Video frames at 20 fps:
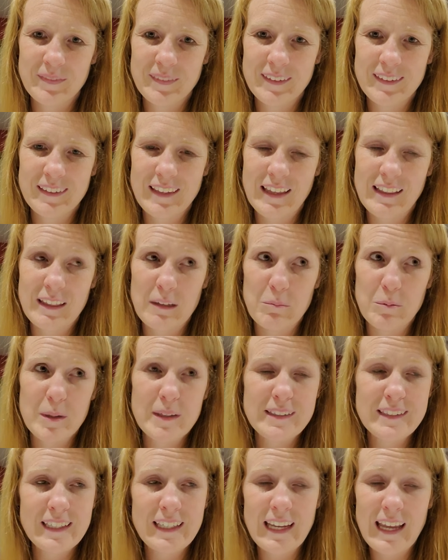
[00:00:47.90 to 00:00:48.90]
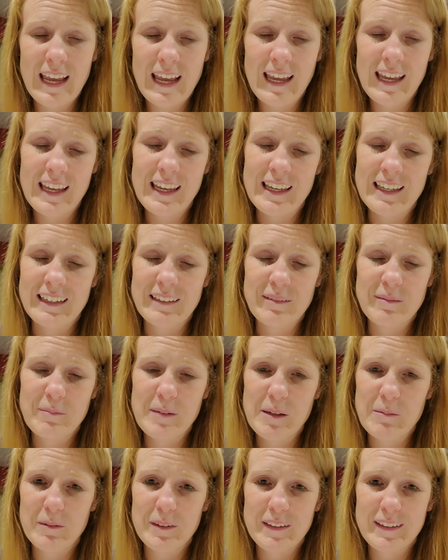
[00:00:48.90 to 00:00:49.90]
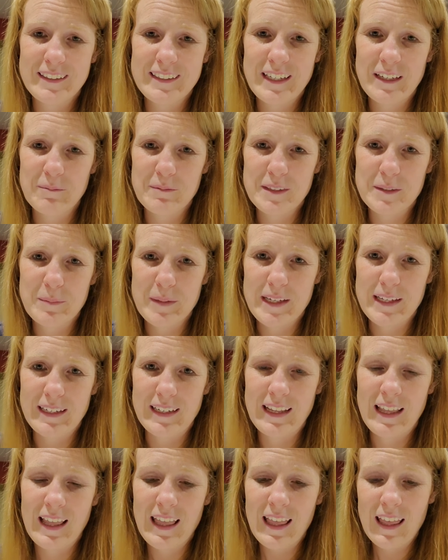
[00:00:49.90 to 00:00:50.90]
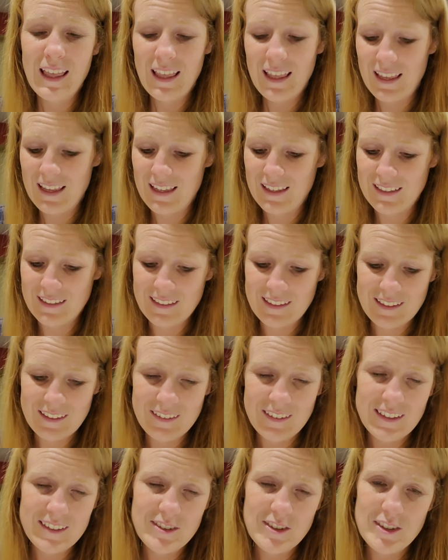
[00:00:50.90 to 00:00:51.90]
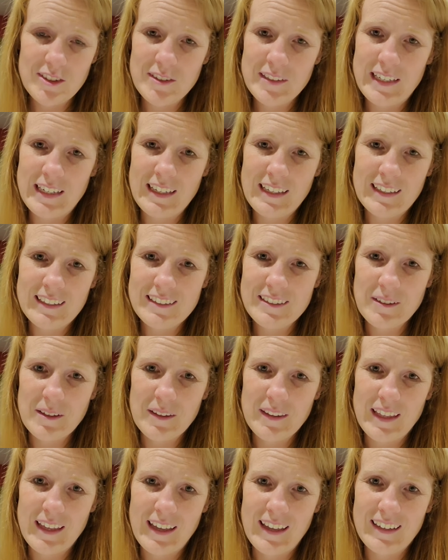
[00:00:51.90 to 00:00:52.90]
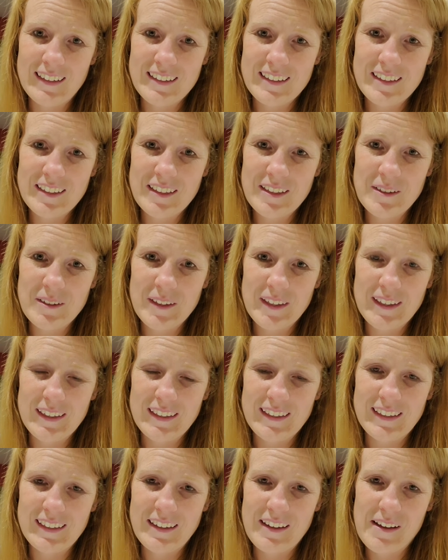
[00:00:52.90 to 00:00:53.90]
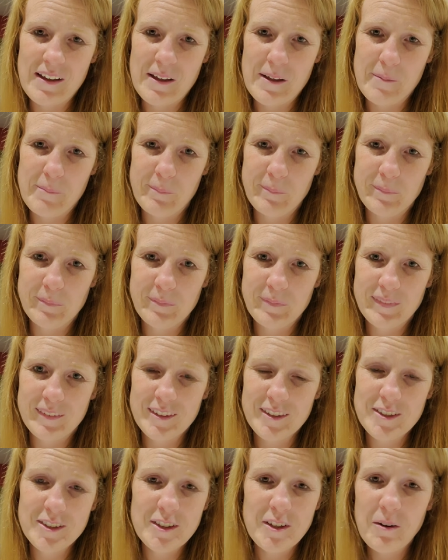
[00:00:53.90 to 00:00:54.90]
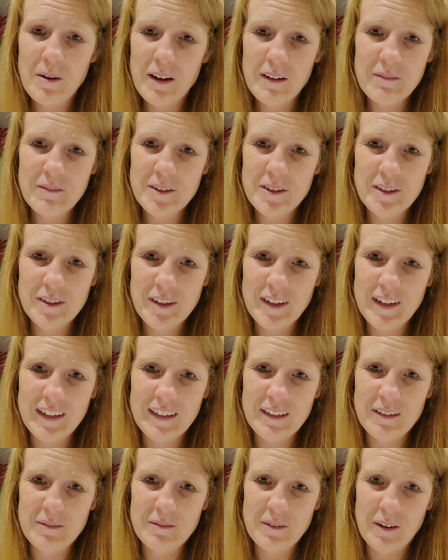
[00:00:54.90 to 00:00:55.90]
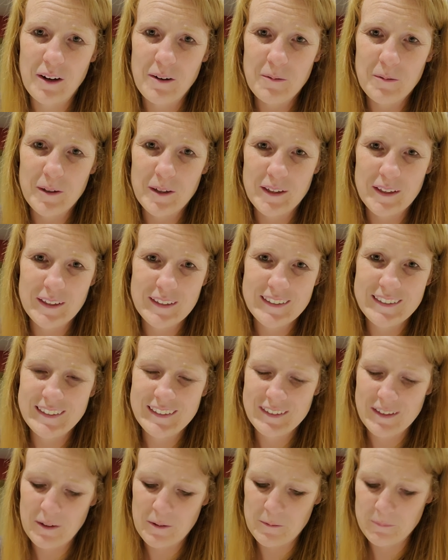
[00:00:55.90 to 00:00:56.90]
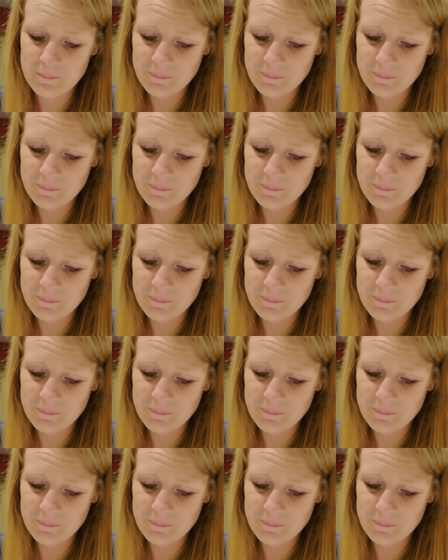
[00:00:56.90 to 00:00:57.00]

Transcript: slightly breezy day and be able to see them spin. And it's just neat so that you can just show off your creative artworks. So